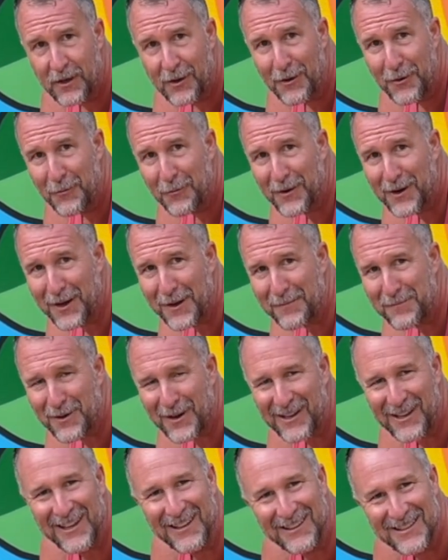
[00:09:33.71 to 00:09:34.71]
when I'm
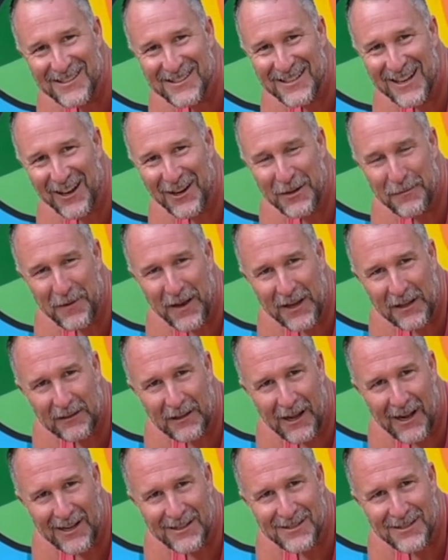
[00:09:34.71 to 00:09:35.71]
breaking this down in my
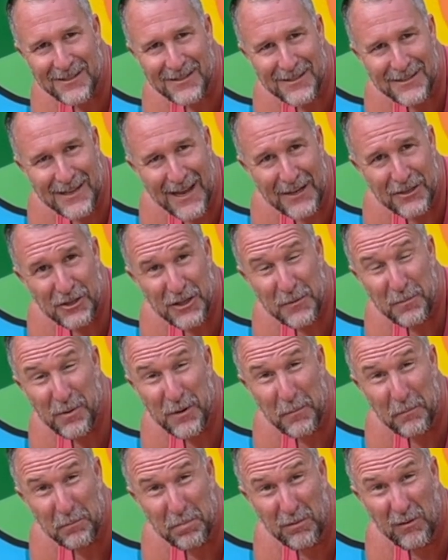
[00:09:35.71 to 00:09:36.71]
classes is actually put a
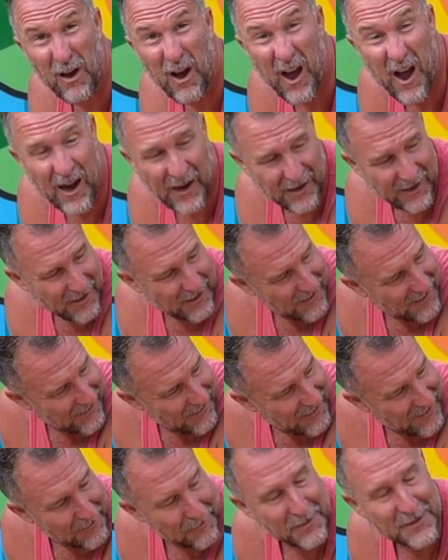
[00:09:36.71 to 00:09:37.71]
block
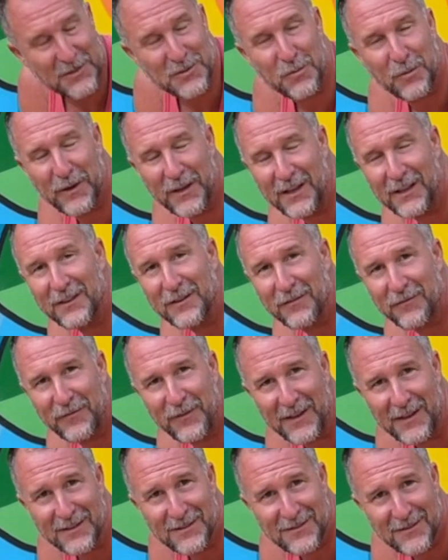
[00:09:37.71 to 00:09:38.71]
in between the
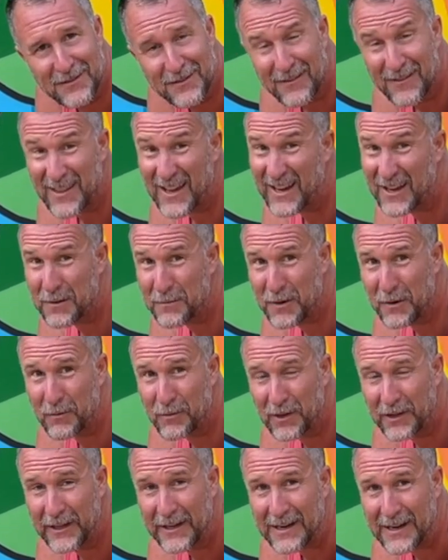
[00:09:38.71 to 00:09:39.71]
feet. And that can be
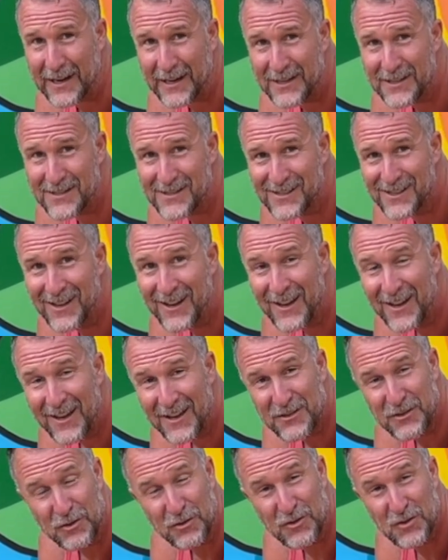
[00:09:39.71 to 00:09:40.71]
really nice
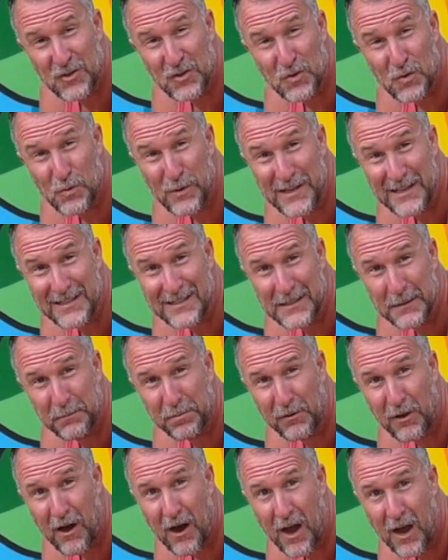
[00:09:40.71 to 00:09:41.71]
as you squeeze the
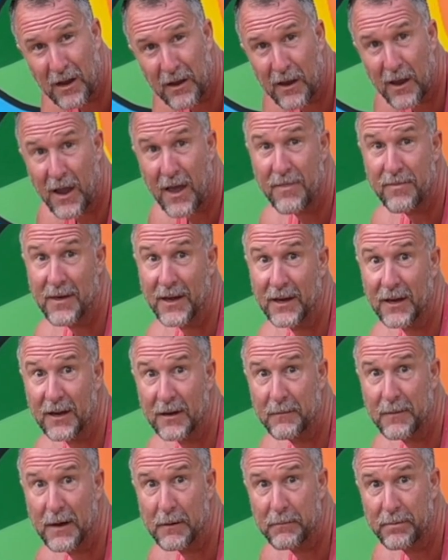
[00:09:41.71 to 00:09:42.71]
block and then
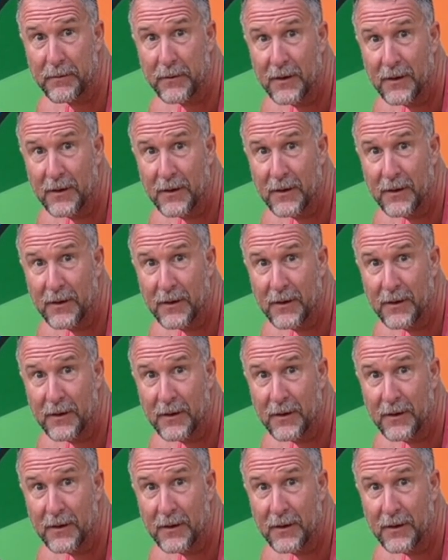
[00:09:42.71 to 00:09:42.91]
come up